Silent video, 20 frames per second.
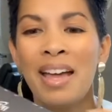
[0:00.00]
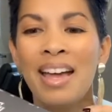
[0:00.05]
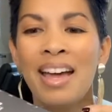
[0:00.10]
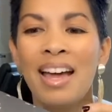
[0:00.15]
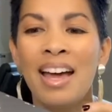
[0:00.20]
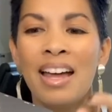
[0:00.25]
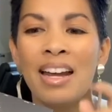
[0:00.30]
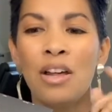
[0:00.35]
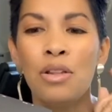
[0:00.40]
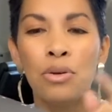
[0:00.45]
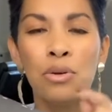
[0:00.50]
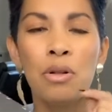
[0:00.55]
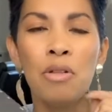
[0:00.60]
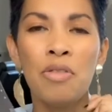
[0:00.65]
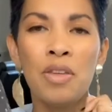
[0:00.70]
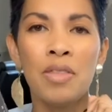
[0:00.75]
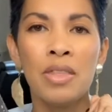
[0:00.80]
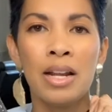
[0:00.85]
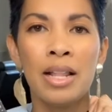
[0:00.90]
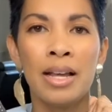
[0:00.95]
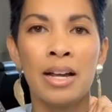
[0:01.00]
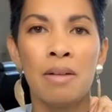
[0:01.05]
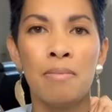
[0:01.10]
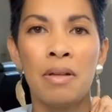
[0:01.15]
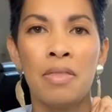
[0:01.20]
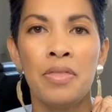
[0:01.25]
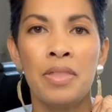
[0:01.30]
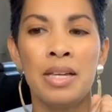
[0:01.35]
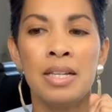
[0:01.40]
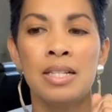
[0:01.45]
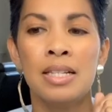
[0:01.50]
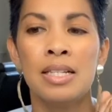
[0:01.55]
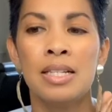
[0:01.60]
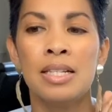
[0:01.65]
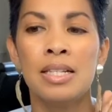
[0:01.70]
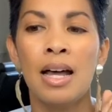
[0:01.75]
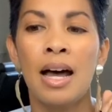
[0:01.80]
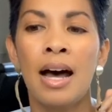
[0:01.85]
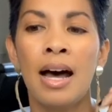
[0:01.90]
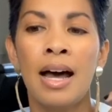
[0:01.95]
Another cool thing that I like about this
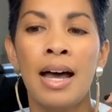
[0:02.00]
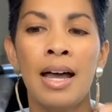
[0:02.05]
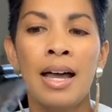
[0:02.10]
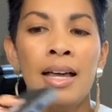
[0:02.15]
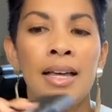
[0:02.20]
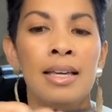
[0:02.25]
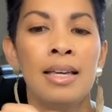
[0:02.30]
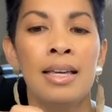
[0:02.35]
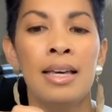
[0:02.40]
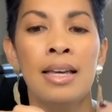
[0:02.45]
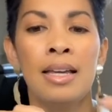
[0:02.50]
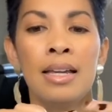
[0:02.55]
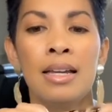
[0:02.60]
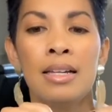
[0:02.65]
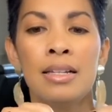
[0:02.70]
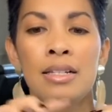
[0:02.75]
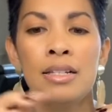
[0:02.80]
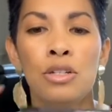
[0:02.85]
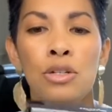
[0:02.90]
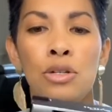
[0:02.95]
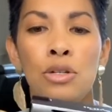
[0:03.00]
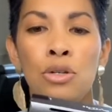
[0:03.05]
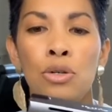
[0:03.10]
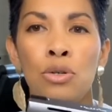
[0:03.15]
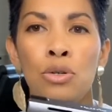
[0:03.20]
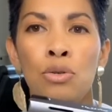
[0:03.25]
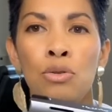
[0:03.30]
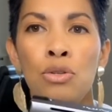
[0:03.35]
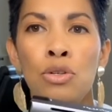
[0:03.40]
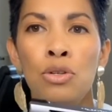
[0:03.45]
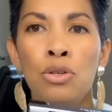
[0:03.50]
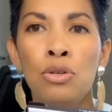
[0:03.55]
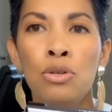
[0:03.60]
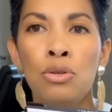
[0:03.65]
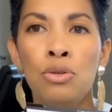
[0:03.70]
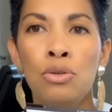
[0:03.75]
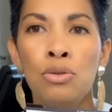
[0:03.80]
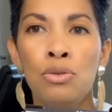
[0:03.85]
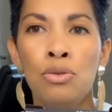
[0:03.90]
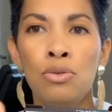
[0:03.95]
is I get to
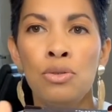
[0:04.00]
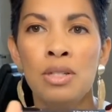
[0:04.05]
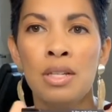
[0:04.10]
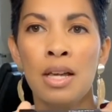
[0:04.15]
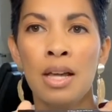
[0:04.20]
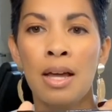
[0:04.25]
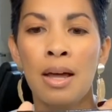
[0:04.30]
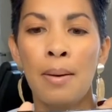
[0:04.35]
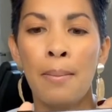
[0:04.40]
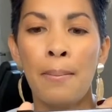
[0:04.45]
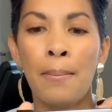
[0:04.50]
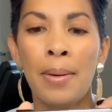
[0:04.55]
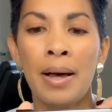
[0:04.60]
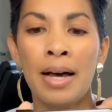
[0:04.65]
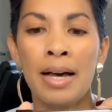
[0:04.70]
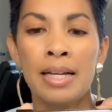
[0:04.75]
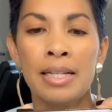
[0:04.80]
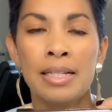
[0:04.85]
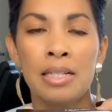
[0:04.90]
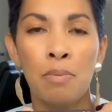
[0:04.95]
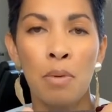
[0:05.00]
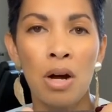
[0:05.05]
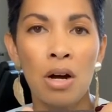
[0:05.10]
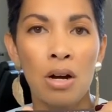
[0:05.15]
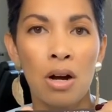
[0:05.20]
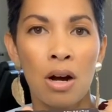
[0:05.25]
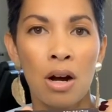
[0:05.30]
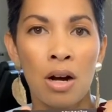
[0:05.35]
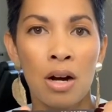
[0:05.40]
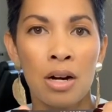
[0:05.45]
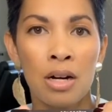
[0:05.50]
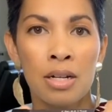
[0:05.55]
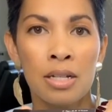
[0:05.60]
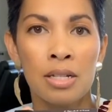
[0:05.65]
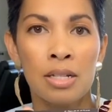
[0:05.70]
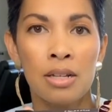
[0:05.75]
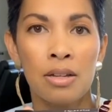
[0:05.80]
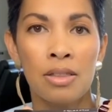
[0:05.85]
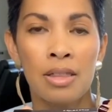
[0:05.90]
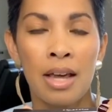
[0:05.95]
use my smart
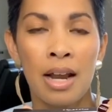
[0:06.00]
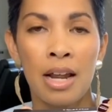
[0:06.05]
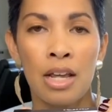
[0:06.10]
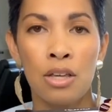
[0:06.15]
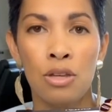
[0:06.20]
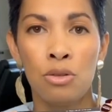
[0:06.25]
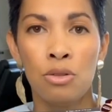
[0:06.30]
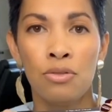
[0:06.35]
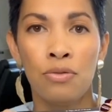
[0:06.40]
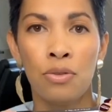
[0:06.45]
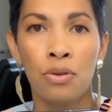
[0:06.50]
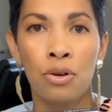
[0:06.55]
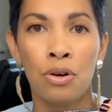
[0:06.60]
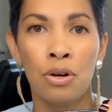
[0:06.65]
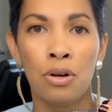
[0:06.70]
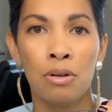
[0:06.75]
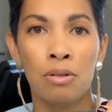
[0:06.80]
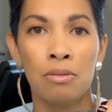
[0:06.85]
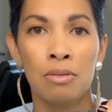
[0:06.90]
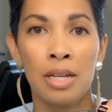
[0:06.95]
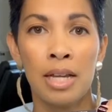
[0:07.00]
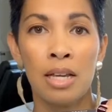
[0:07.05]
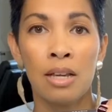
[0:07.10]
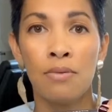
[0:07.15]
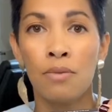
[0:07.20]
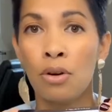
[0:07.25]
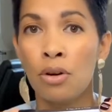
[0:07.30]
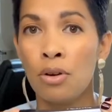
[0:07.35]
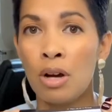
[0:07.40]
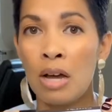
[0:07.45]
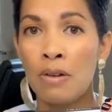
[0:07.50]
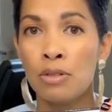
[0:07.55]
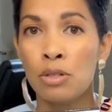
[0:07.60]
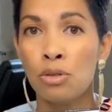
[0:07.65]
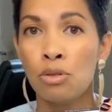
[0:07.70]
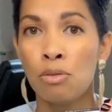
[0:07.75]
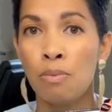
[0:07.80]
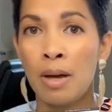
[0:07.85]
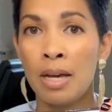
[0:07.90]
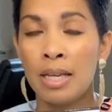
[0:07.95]
cards that I use for taking photographs
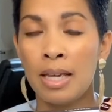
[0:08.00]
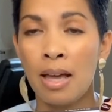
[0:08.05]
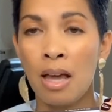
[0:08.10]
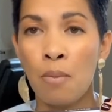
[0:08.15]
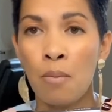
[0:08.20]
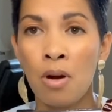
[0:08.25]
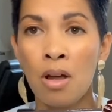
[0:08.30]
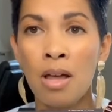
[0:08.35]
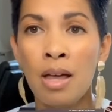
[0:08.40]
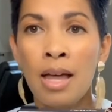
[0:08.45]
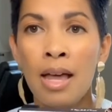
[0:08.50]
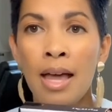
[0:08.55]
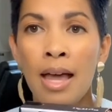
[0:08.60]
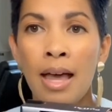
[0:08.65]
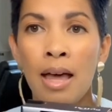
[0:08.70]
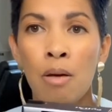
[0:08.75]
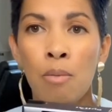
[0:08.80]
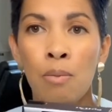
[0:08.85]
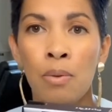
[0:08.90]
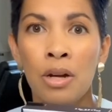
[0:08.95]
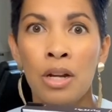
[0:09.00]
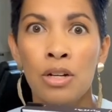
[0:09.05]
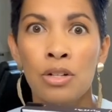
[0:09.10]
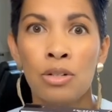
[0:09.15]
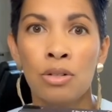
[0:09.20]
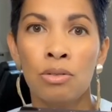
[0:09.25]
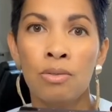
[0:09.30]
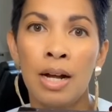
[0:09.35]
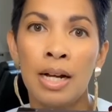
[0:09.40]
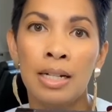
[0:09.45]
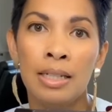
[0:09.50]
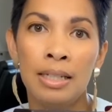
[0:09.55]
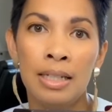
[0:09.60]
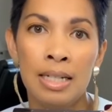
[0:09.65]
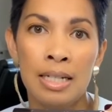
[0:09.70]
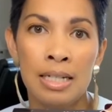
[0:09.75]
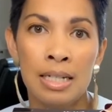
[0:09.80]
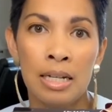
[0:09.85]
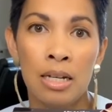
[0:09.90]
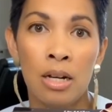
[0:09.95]
through my camera and put it directly
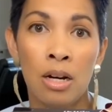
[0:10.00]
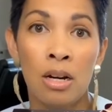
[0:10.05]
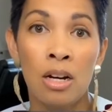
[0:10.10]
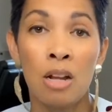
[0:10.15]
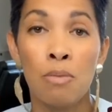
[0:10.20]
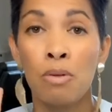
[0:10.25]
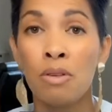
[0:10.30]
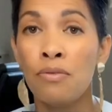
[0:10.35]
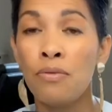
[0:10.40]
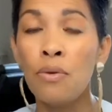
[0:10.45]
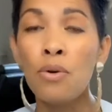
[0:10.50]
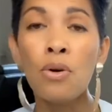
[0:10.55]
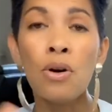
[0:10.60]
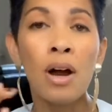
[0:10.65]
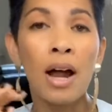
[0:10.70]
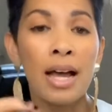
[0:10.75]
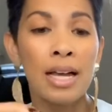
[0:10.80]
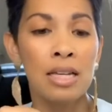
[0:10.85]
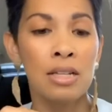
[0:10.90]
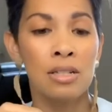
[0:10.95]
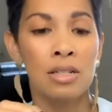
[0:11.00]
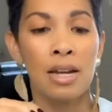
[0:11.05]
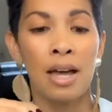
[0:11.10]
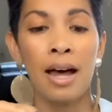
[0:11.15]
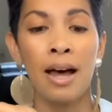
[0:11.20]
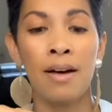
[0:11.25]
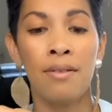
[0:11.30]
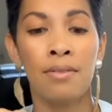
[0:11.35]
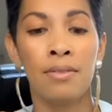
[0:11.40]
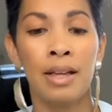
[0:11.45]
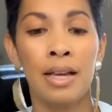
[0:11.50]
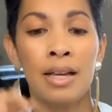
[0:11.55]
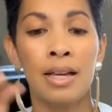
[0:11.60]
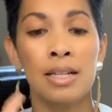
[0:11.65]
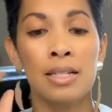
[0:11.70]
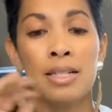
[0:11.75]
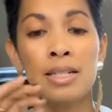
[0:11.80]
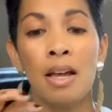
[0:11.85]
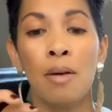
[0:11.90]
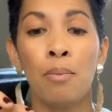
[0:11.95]
into here. Now before, I used to have a
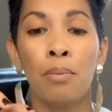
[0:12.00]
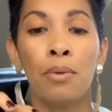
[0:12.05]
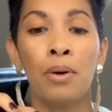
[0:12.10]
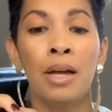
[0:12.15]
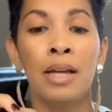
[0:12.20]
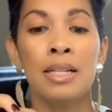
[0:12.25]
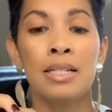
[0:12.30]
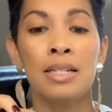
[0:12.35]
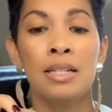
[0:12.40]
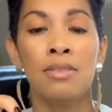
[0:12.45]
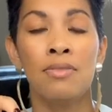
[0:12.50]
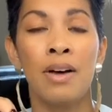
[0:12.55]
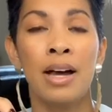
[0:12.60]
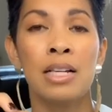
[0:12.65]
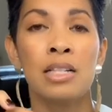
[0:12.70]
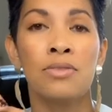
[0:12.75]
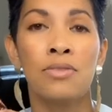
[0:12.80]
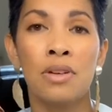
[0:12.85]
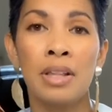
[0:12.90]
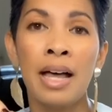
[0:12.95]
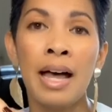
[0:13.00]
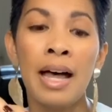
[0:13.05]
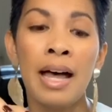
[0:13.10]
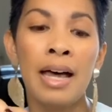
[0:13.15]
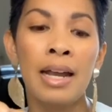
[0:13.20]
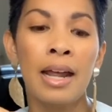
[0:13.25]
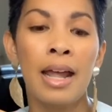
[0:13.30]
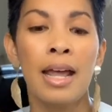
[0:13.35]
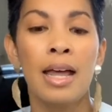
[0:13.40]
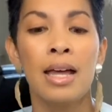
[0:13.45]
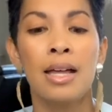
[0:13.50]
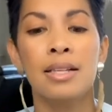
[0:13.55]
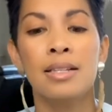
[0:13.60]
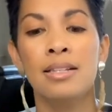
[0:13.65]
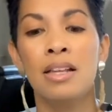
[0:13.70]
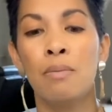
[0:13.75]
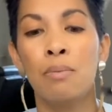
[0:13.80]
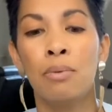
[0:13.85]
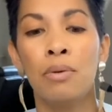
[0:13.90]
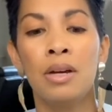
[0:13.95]
separate device for that, a
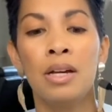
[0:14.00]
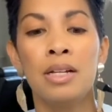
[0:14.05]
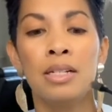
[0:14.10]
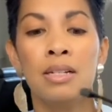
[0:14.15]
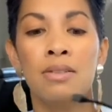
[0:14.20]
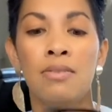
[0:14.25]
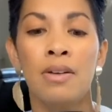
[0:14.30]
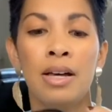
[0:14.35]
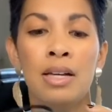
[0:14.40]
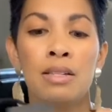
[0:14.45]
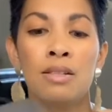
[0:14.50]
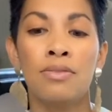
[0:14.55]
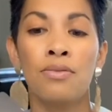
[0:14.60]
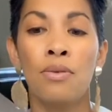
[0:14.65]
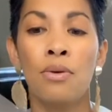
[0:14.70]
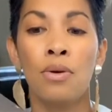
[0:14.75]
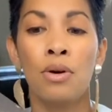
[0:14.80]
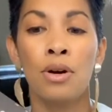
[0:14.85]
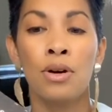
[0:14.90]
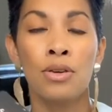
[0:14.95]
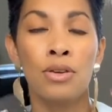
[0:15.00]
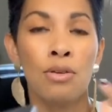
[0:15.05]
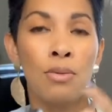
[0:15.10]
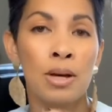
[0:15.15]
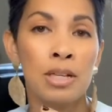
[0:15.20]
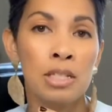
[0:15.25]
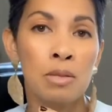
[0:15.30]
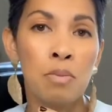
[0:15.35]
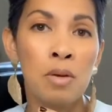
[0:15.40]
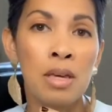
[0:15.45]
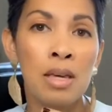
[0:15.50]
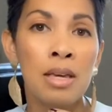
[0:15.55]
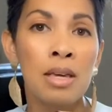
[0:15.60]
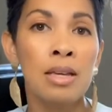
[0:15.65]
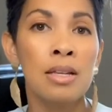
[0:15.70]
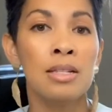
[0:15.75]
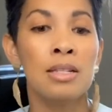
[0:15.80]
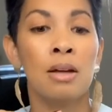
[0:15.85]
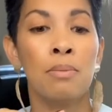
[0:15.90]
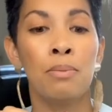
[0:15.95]
separate device for USB,
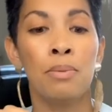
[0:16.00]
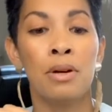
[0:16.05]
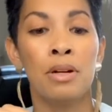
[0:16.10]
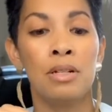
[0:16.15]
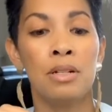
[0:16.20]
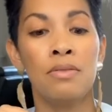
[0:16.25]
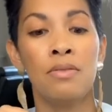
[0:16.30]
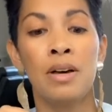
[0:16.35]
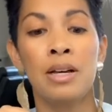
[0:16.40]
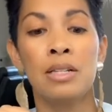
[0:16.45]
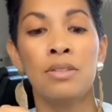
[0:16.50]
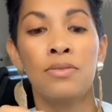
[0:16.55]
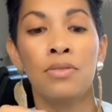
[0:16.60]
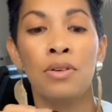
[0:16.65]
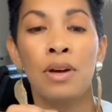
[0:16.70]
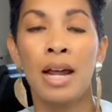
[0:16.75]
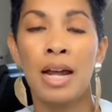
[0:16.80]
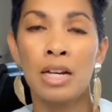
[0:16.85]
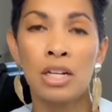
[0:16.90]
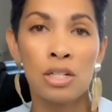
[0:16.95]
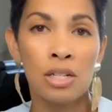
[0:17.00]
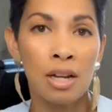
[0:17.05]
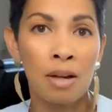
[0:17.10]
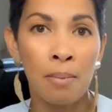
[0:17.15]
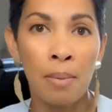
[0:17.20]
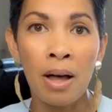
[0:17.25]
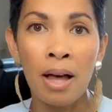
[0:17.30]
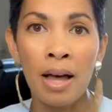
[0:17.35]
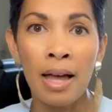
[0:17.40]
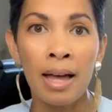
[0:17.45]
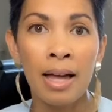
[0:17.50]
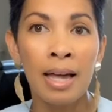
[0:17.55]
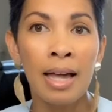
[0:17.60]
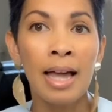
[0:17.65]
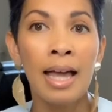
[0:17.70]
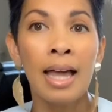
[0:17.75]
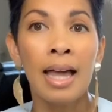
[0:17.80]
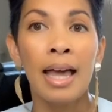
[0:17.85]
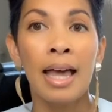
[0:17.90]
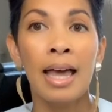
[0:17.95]
a separate device for HDMI,
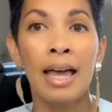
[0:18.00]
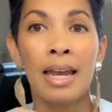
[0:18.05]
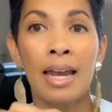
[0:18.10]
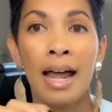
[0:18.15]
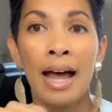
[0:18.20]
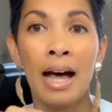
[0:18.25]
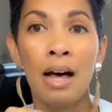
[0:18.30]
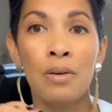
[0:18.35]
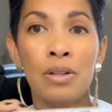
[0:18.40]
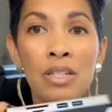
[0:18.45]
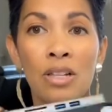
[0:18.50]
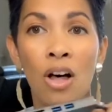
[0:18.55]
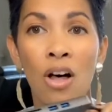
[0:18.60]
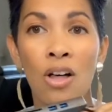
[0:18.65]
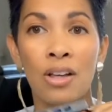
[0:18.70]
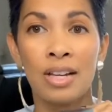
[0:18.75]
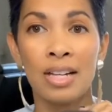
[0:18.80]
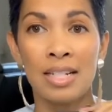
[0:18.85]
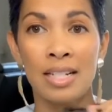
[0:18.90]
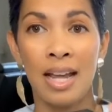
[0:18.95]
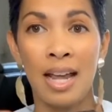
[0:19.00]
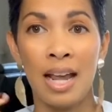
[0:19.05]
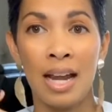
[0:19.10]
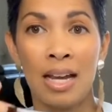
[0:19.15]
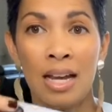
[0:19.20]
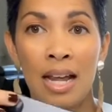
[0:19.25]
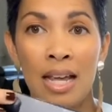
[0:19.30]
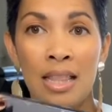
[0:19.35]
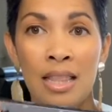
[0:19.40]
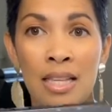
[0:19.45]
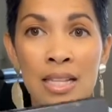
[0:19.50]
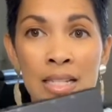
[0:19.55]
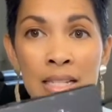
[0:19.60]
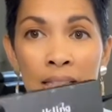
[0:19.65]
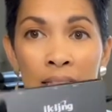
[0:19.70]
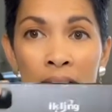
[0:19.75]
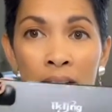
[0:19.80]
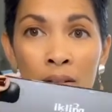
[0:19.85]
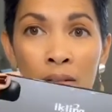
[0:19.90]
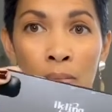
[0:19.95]
and now it's all contained in this
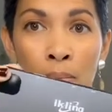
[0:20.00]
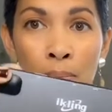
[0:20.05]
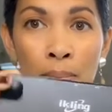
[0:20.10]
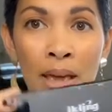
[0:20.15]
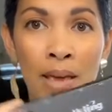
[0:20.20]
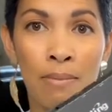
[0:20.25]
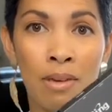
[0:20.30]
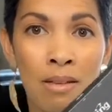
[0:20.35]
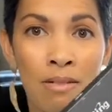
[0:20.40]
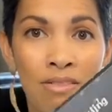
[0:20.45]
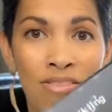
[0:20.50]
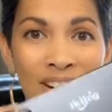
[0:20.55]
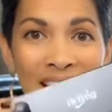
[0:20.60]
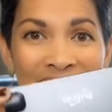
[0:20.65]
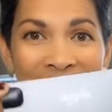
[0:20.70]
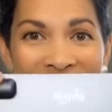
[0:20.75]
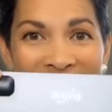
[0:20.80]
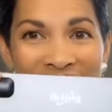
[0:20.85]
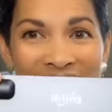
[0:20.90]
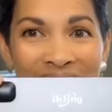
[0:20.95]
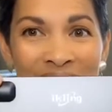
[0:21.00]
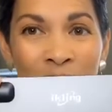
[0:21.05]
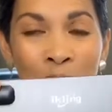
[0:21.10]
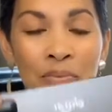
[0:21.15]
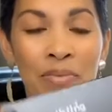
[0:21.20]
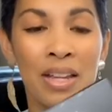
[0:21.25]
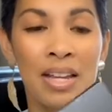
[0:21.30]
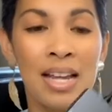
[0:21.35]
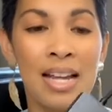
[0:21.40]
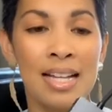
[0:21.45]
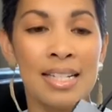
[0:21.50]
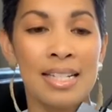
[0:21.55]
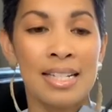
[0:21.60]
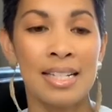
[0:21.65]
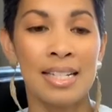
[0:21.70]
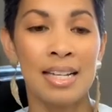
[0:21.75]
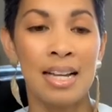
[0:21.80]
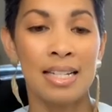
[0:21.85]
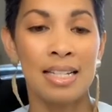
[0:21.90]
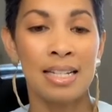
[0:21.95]
little baby right here.
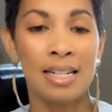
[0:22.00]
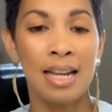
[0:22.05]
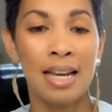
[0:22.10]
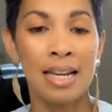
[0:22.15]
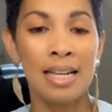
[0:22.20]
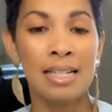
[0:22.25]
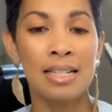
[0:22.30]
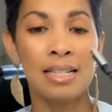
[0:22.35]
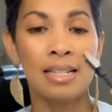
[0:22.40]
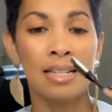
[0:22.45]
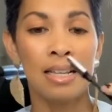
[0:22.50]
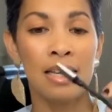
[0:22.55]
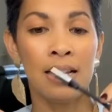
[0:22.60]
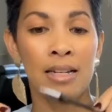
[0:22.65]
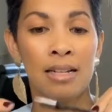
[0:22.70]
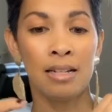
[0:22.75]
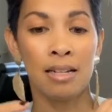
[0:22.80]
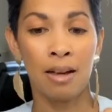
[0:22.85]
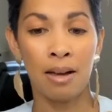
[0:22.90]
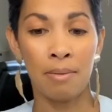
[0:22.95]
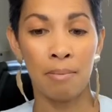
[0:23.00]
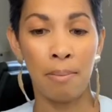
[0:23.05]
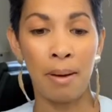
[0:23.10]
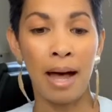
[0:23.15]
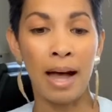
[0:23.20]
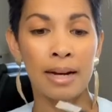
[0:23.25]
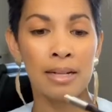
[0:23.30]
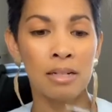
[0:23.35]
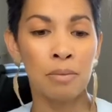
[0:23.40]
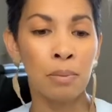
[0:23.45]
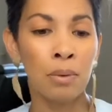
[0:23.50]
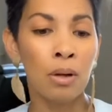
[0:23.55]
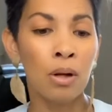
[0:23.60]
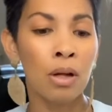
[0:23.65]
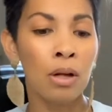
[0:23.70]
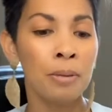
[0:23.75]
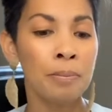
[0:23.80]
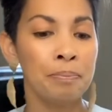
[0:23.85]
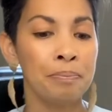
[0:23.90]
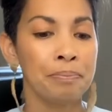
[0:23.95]
It's nice and
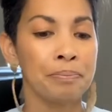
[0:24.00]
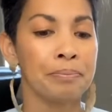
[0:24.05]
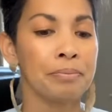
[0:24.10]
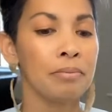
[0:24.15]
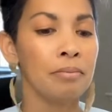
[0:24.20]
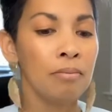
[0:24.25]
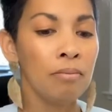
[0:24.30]
compactable.